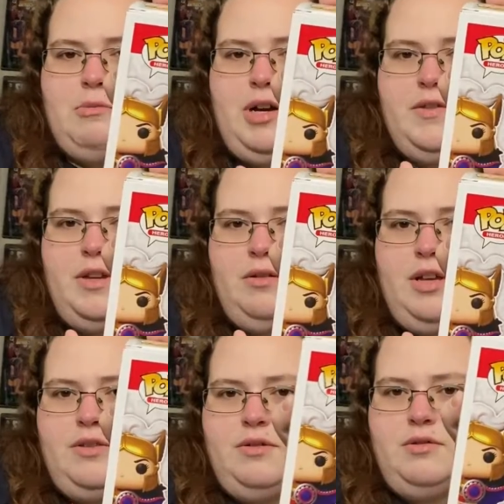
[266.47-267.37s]
Mod, they only
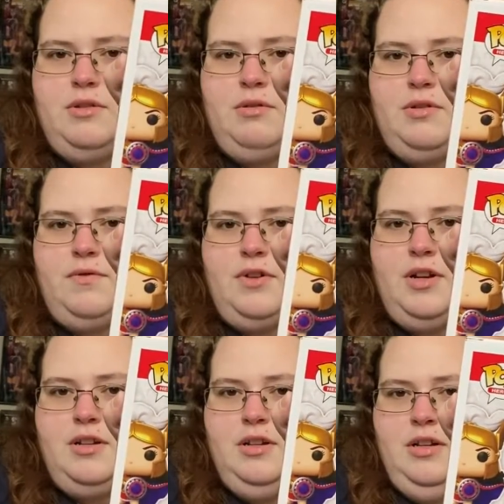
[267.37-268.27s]
had those two on the
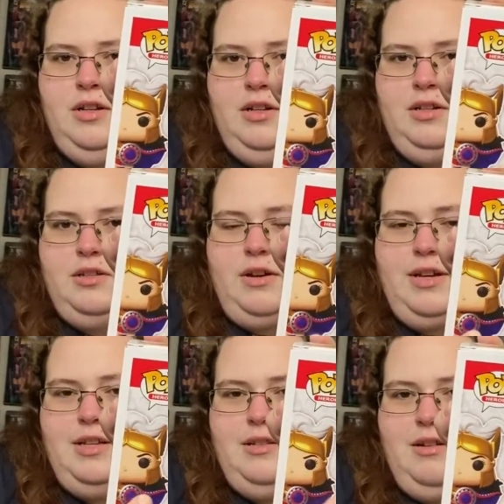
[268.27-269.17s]
front. So I
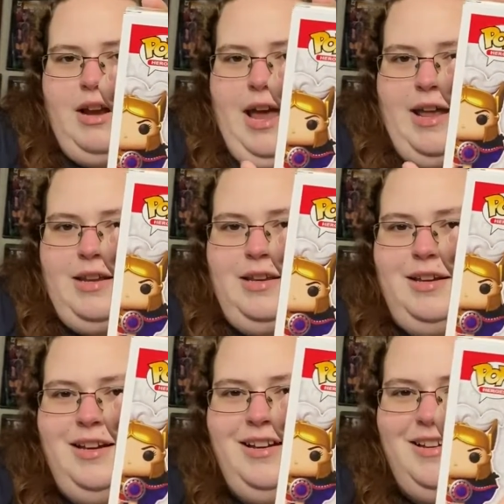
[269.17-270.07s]
guess they're adding